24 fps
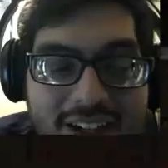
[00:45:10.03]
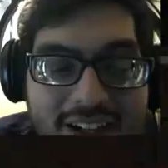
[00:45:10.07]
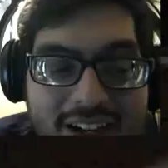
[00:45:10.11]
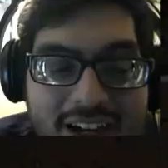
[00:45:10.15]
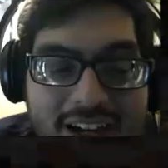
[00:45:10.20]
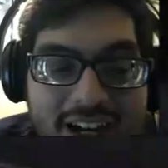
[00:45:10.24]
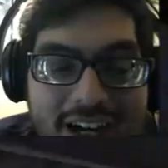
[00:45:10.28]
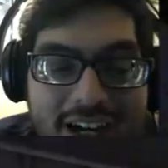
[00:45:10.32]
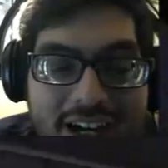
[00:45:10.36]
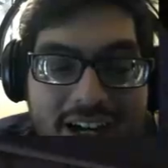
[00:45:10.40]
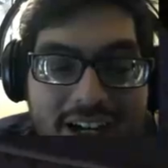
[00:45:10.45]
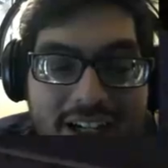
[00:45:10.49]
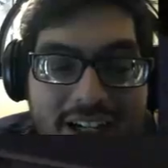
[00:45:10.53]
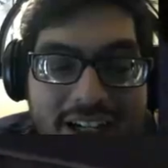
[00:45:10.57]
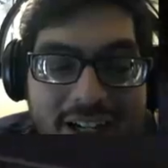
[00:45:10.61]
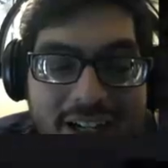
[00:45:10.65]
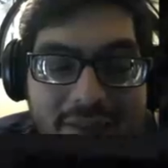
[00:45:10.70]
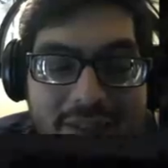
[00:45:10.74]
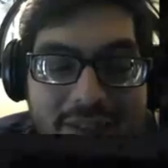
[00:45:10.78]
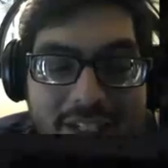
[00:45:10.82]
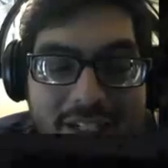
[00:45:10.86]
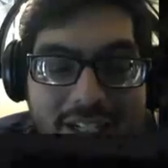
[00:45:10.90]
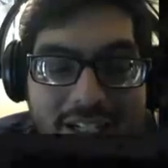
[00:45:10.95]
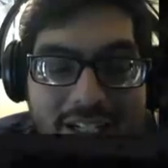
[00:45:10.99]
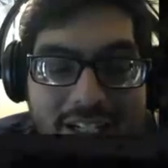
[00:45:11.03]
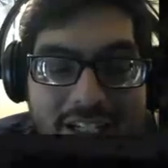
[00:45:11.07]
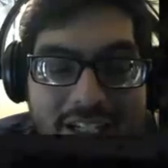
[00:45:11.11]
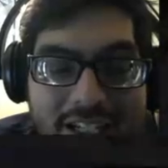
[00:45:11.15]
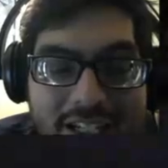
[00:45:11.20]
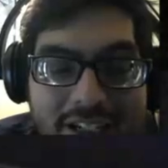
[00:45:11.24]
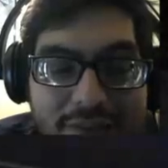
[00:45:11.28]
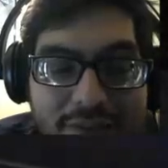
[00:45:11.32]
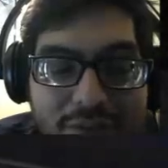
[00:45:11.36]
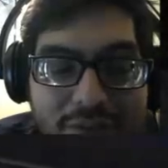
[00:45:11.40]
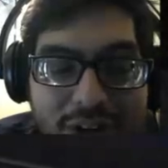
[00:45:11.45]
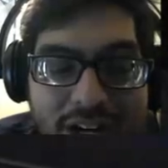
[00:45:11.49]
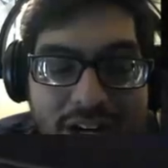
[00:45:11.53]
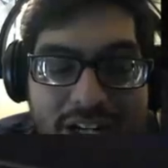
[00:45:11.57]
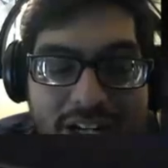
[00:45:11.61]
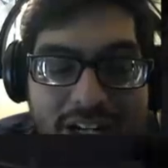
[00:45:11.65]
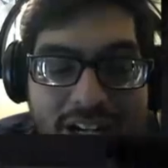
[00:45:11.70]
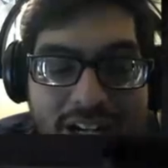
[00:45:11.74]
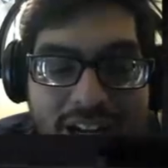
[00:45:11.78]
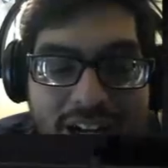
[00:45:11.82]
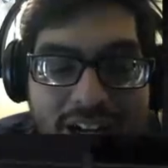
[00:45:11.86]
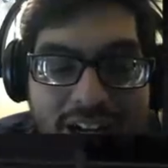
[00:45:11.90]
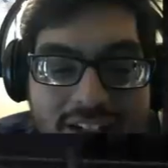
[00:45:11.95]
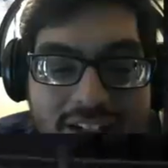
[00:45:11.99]
I am an idiot. Why
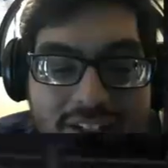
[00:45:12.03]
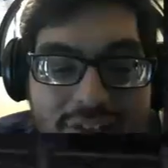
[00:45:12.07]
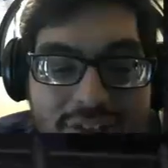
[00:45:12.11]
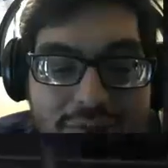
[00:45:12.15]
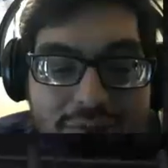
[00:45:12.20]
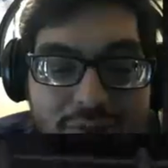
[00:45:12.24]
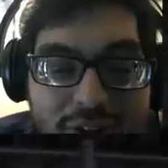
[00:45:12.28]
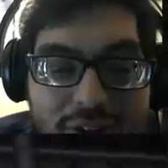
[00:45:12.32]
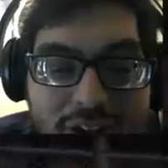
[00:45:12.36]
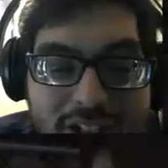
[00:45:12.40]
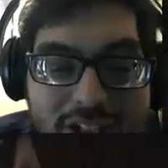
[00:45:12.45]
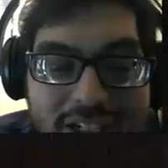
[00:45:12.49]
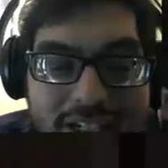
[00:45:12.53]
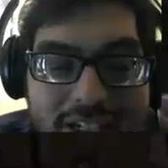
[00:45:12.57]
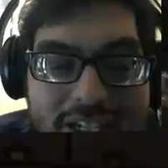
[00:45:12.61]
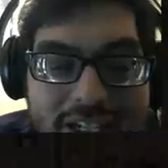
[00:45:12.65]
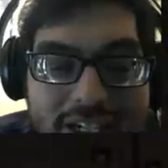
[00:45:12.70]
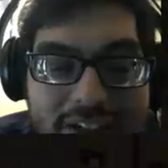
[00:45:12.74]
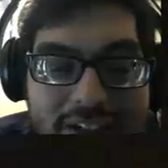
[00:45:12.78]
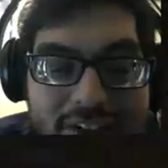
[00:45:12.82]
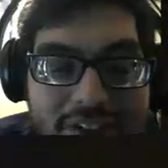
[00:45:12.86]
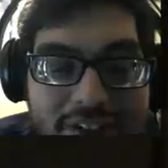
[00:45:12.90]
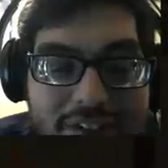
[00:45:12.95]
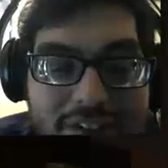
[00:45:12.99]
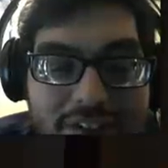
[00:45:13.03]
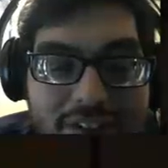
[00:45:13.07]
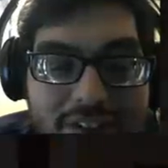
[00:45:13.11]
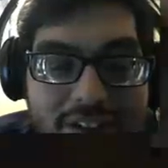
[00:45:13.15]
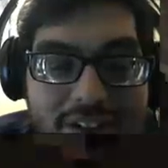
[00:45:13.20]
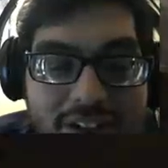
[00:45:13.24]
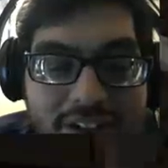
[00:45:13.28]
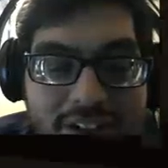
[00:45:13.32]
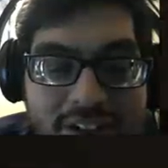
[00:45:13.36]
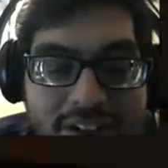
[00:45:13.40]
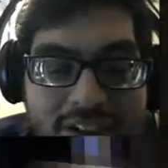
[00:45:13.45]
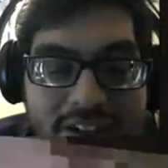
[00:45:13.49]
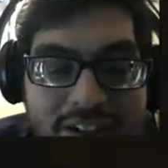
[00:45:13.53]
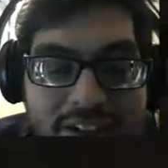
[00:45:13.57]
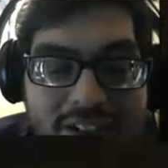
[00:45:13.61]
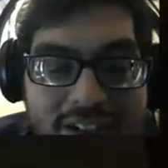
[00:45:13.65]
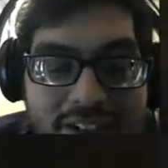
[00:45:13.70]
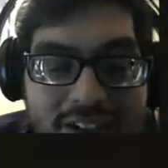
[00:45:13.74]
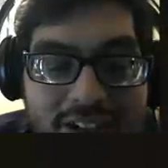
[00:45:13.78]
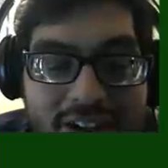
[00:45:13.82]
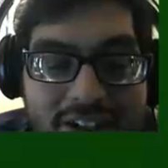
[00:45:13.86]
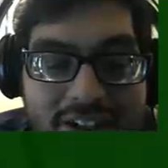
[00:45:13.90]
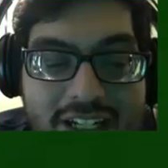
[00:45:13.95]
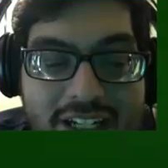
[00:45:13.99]
did I not just walk in here?
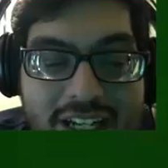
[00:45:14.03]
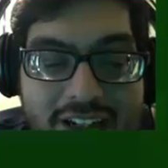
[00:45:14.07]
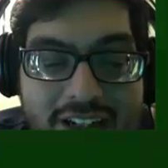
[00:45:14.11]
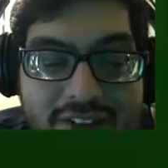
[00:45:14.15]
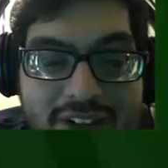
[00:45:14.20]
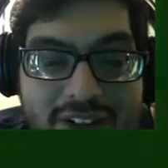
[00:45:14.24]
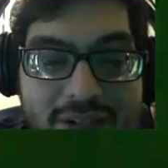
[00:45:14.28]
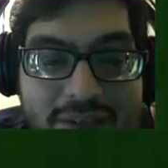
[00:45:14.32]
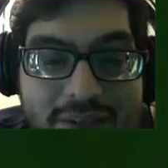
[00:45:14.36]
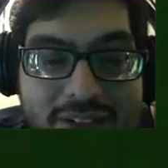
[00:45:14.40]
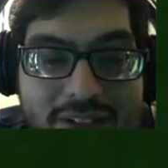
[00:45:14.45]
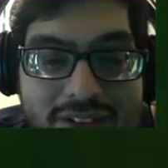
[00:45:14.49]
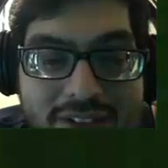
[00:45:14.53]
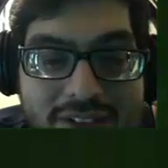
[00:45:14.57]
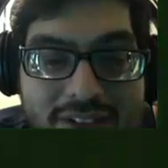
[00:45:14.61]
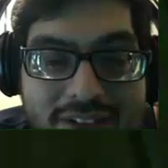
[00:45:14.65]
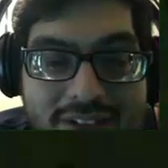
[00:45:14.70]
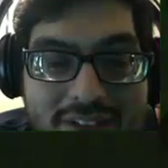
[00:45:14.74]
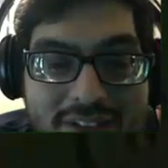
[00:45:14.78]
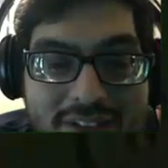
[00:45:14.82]
Oh, you can't grab it?